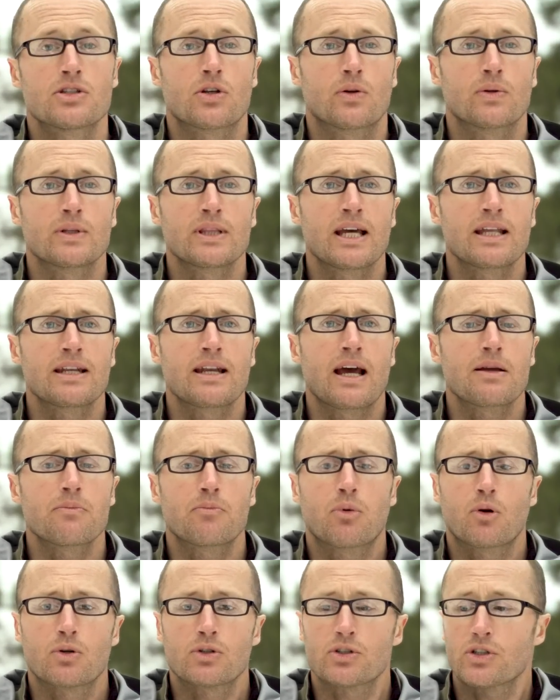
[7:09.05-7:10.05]
During that
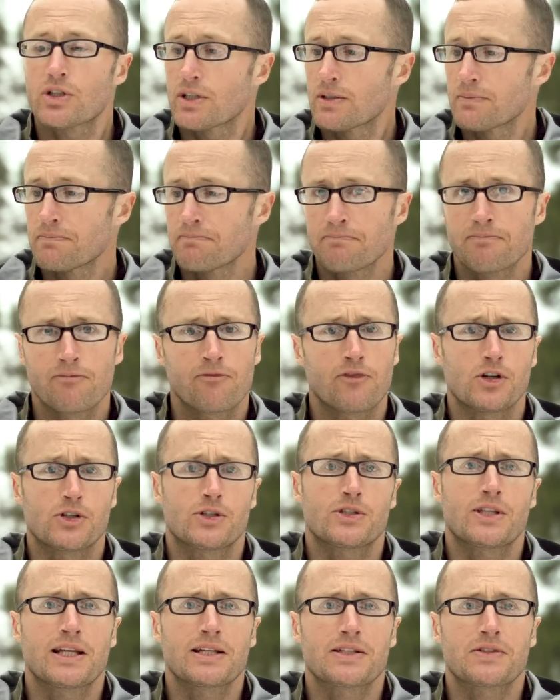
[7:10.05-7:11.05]
night portion,
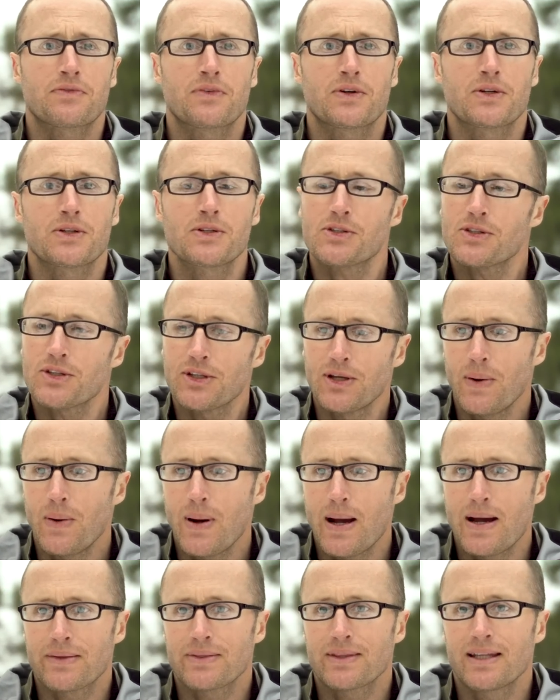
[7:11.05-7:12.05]
first things first, go
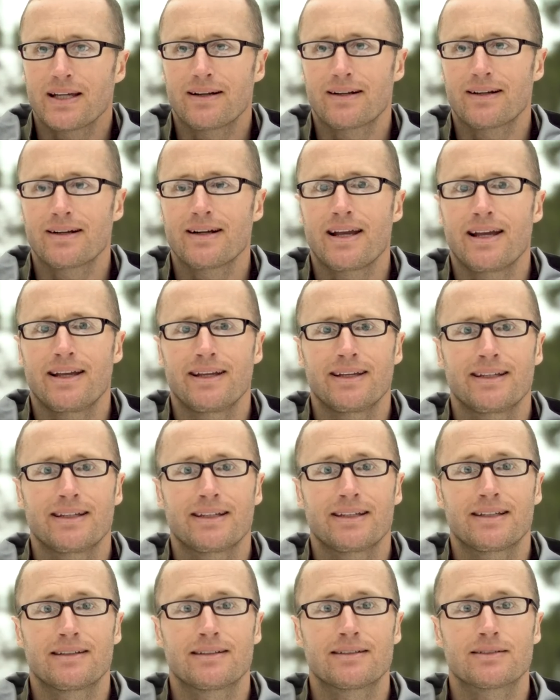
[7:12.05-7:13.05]
out there.
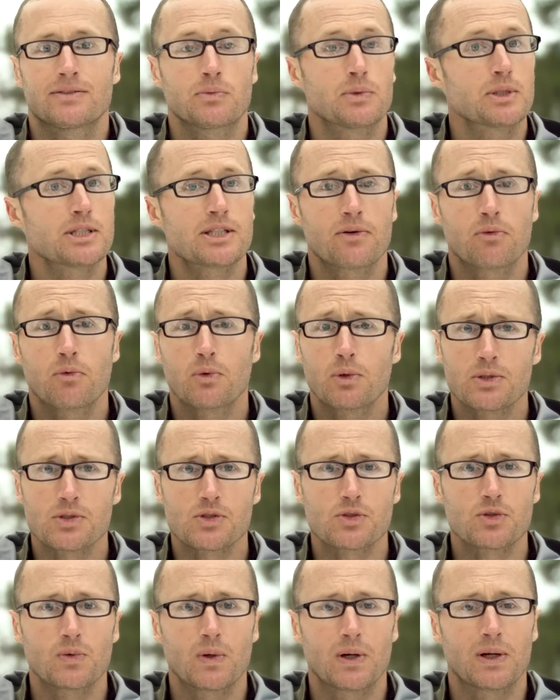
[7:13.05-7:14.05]
And once everyone
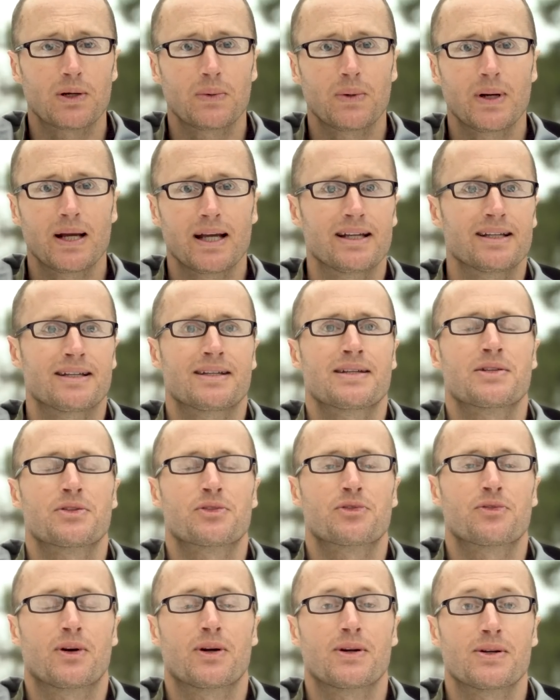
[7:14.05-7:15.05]
was squared away,
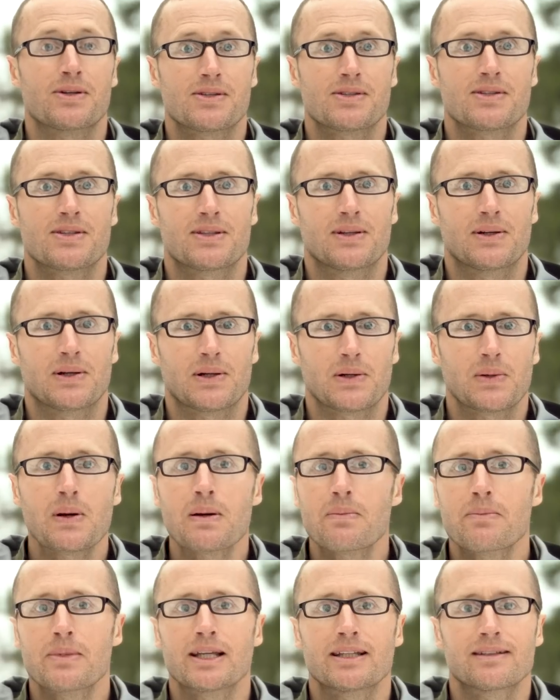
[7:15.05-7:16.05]
as far as their
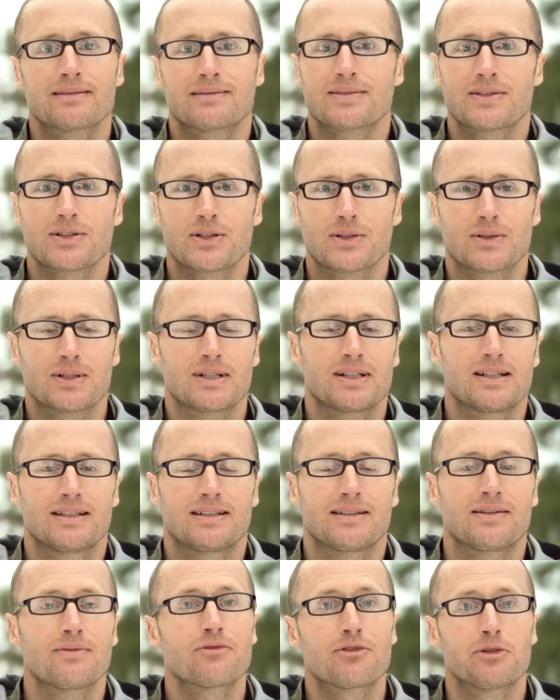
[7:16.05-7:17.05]
equipment, turned
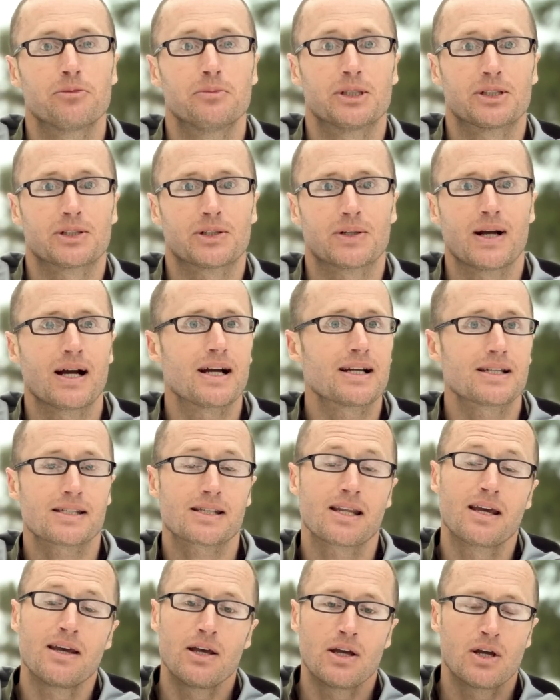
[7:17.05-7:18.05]
on,
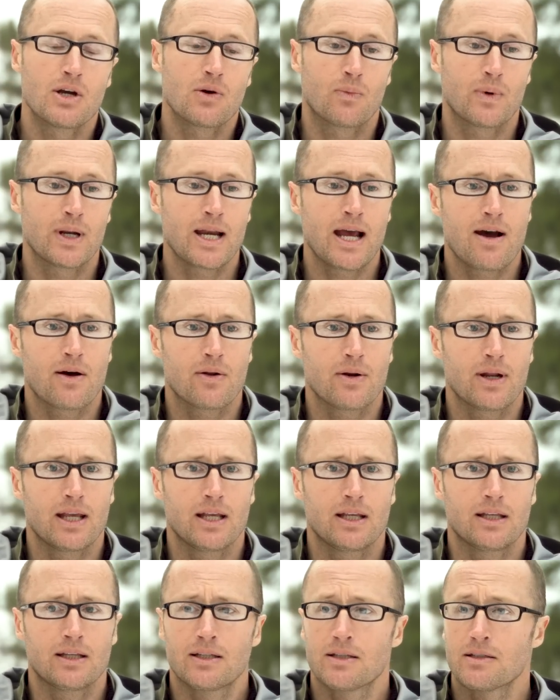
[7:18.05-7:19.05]
familiarized, went out
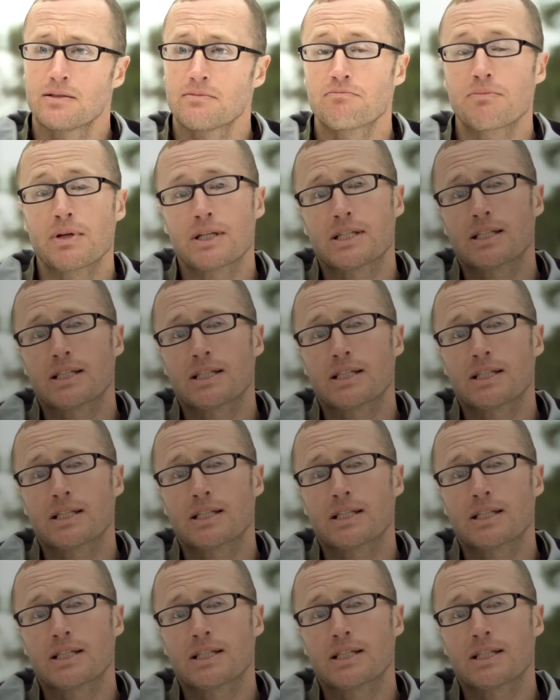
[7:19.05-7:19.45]
and